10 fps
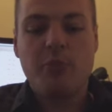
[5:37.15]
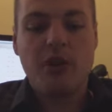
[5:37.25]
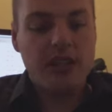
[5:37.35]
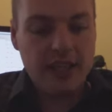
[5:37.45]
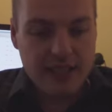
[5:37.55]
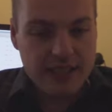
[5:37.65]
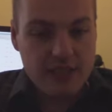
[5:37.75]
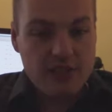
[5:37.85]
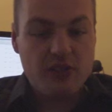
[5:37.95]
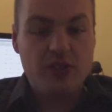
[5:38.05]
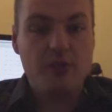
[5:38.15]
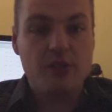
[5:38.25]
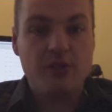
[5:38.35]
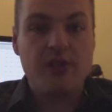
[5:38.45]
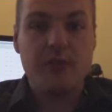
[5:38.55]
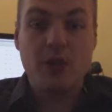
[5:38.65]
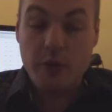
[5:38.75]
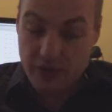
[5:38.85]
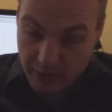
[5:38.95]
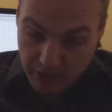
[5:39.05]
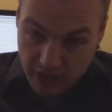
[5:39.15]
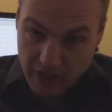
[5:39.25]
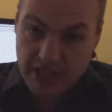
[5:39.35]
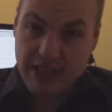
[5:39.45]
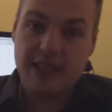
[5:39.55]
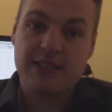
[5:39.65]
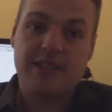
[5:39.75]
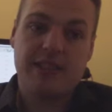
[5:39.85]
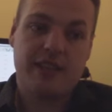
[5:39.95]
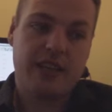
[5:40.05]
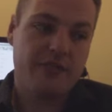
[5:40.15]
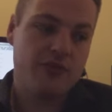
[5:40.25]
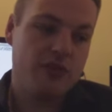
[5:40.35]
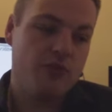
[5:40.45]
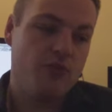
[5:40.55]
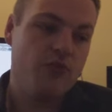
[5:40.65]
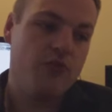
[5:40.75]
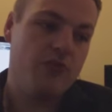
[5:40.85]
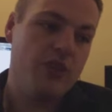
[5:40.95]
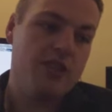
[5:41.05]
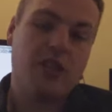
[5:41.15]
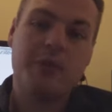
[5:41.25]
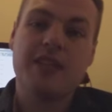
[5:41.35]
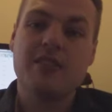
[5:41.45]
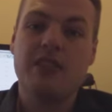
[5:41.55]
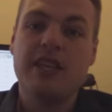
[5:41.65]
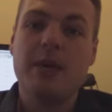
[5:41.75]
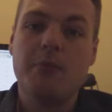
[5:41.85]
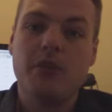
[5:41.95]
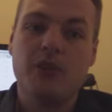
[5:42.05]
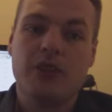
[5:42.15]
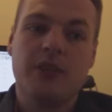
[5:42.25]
Podcasts is going to be something I'm going to be looking at. I've just recently got my hands on a netbook.